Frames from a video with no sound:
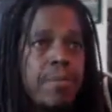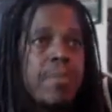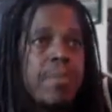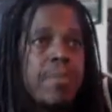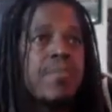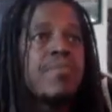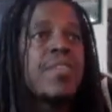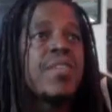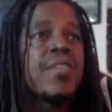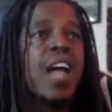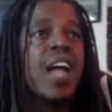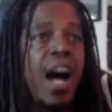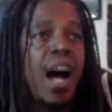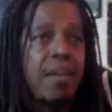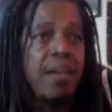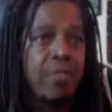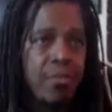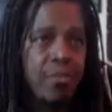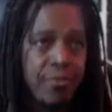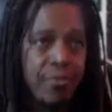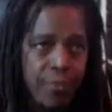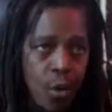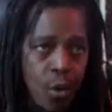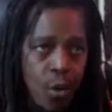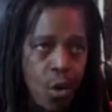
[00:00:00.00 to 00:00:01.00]
I've
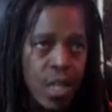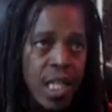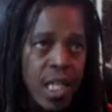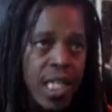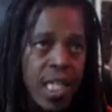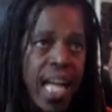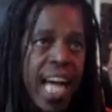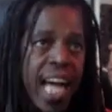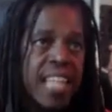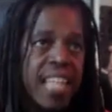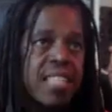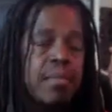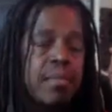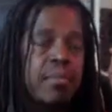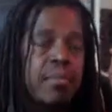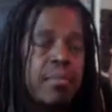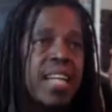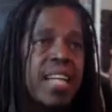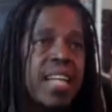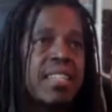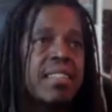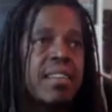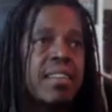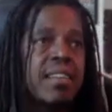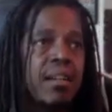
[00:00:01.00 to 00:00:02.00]
afforded that to
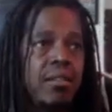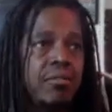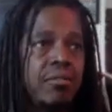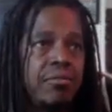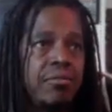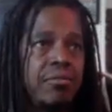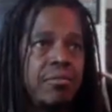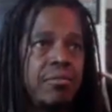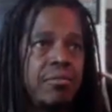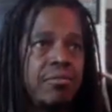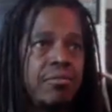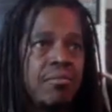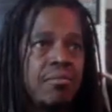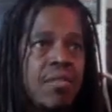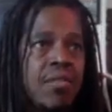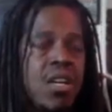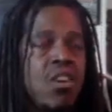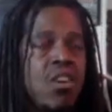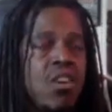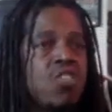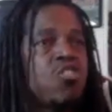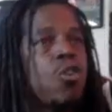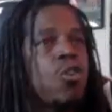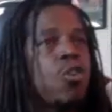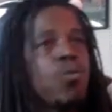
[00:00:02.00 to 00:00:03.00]
myself. So
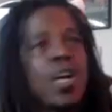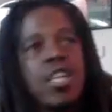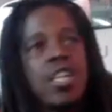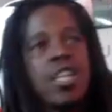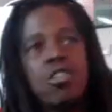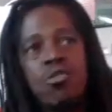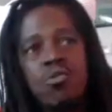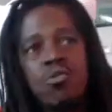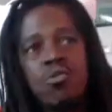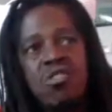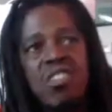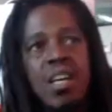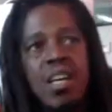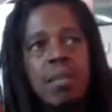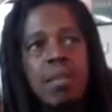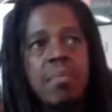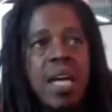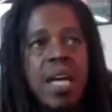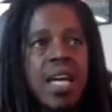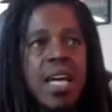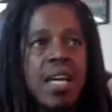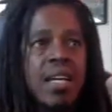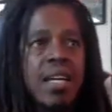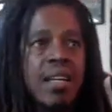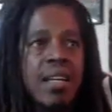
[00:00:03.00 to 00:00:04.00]
when you see me,
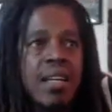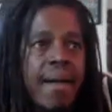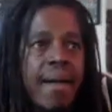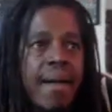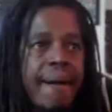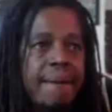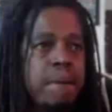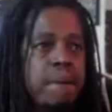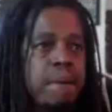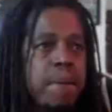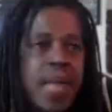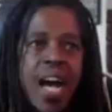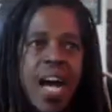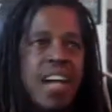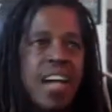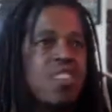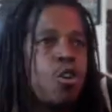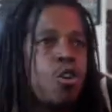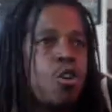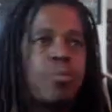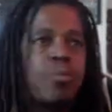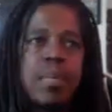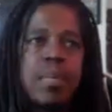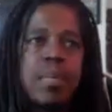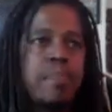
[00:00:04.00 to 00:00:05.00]
nobody
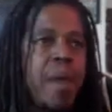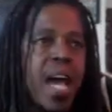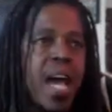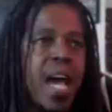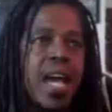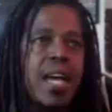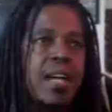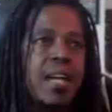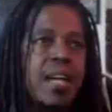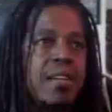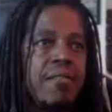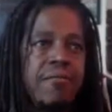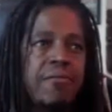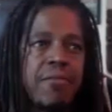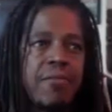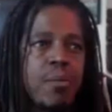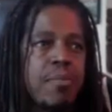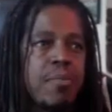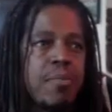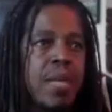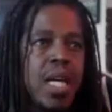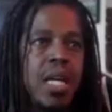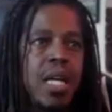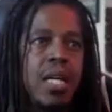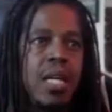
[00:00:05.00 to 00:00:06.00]
paid for
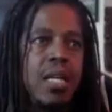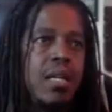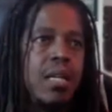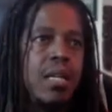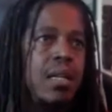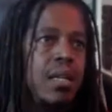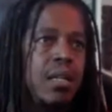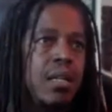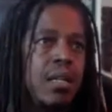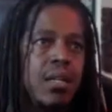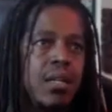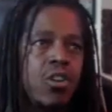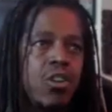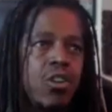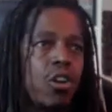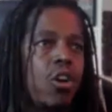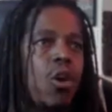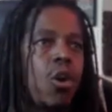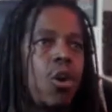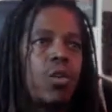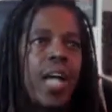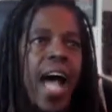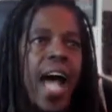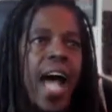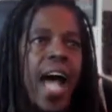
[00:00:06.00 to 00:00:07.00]
me to go to
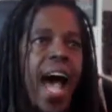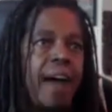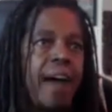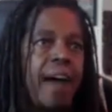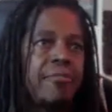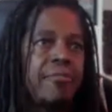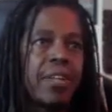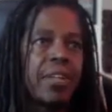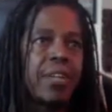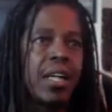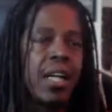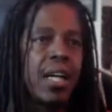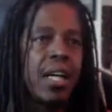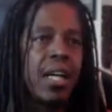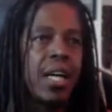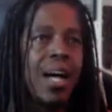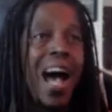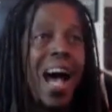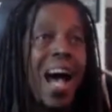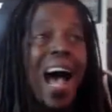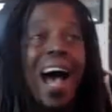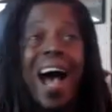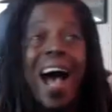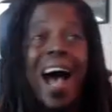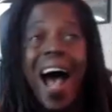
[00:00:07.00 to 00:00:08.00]
Africa.
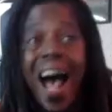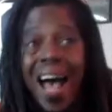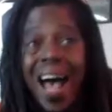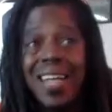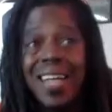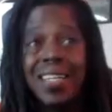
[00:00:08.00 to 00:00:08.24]
I did.